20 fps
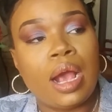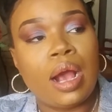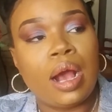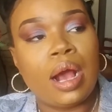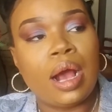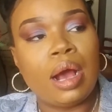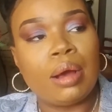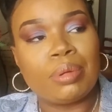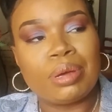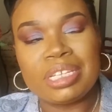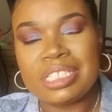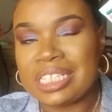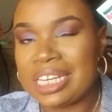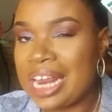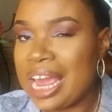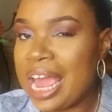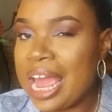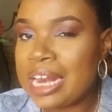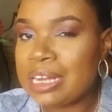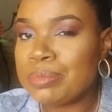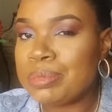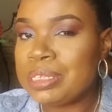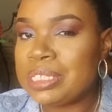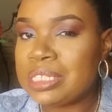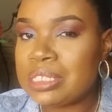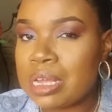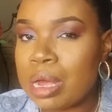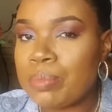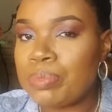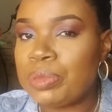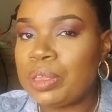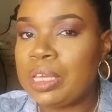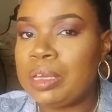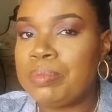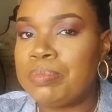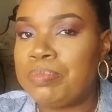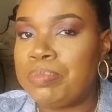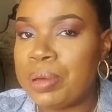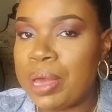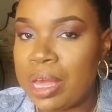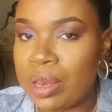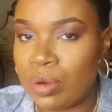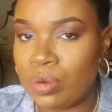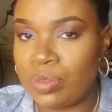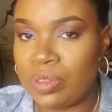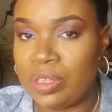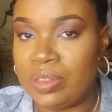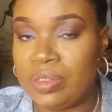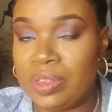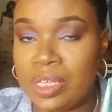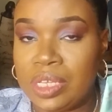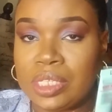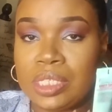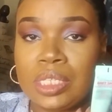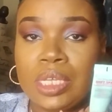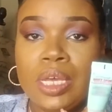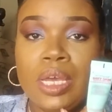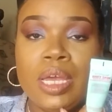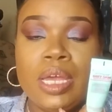because it had to be something better than this.